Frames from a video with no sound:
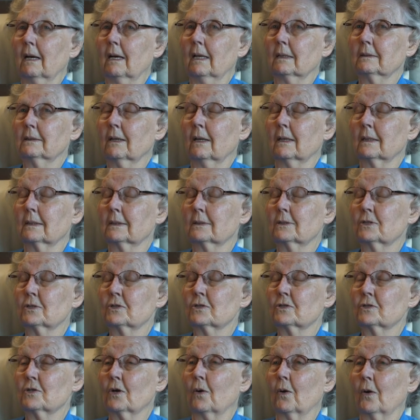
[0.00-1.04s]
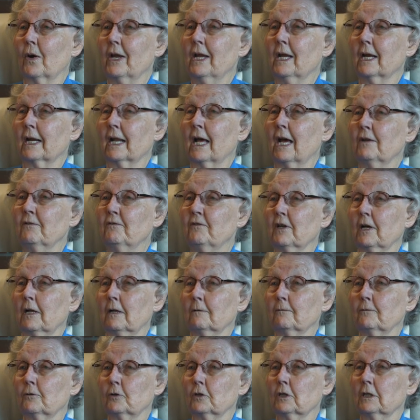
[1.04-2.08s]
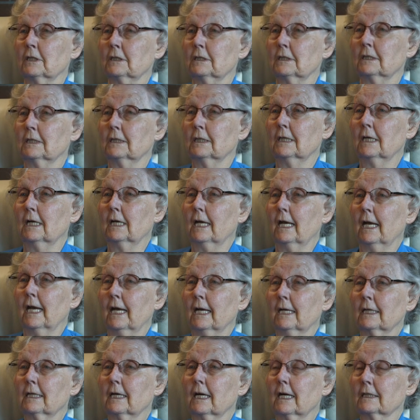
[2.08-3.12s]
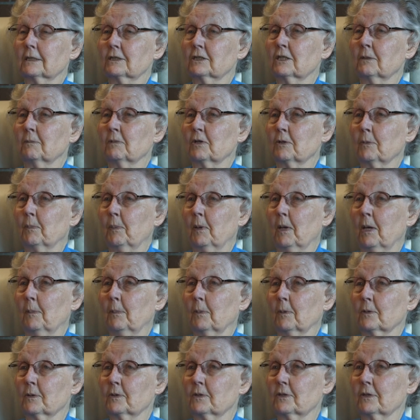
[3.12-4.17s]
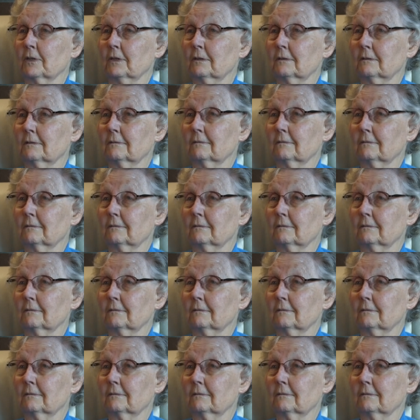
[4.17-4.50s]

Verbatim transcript: a story, and I fell for it and got some of the papers that